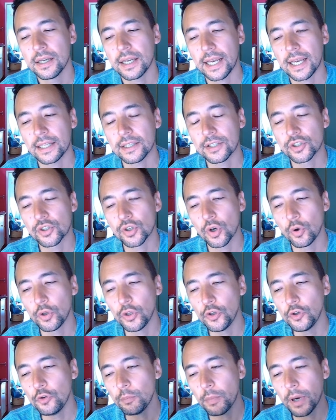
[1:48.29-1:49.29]
And so
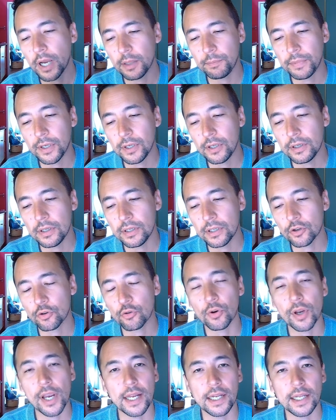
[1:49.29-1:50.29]
you might be
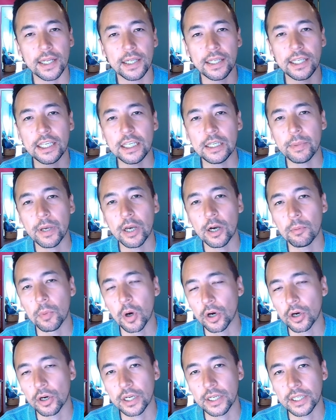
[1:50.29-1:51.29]
creating email
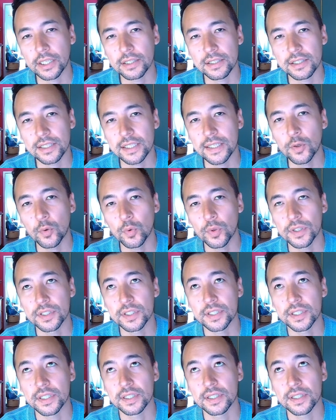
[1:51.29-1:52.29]
marketing
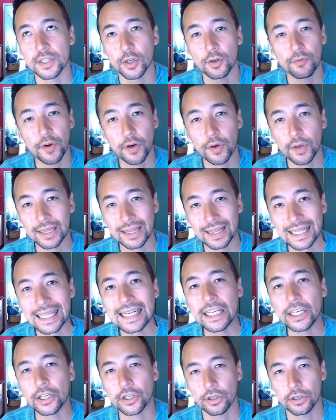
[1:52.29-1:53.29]
sequences that are very
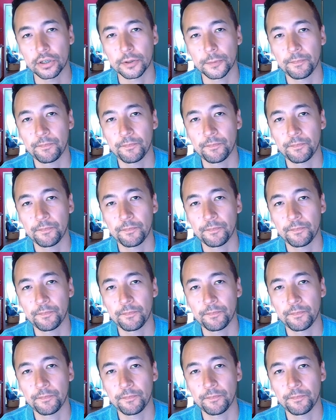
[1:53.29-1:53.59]
linear,